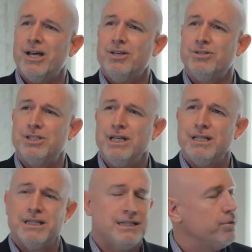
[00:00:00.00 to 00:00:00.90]
you'd see
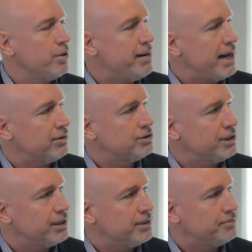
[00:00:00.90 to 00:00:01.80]
that there were about
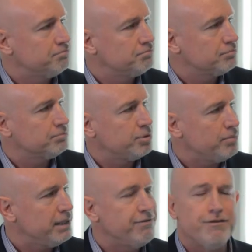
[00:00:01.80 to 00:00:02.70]

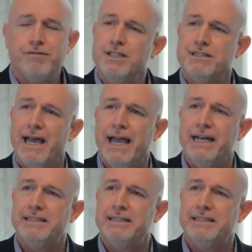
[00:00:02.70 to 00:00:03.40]
probably 50 to 80